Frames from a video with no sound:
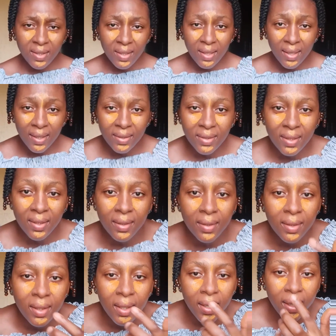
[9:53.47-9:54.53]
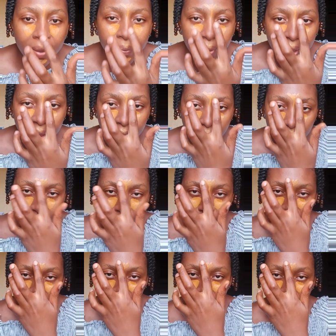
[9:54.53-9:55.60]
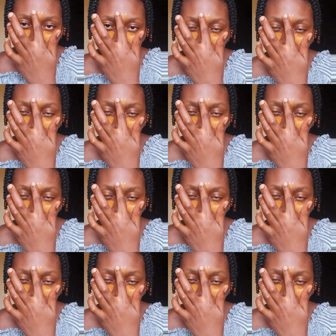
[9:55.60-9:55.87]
then I applied it also,